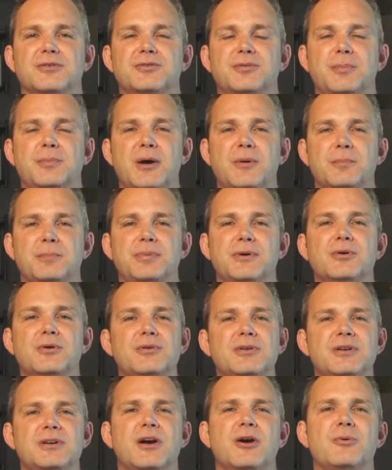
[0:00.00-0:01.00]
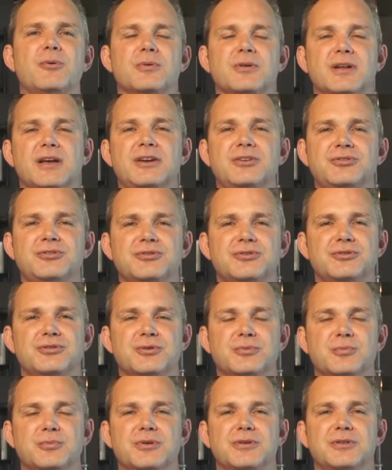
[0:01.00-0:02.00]
It's about building our
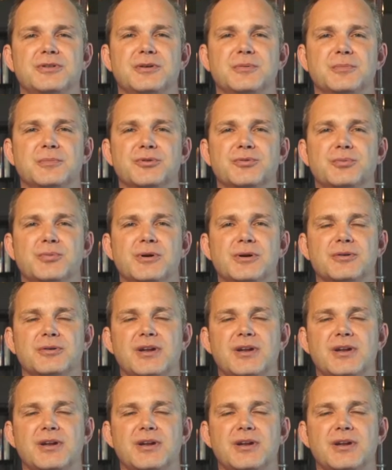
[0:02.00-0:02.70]
relationship with Him as well,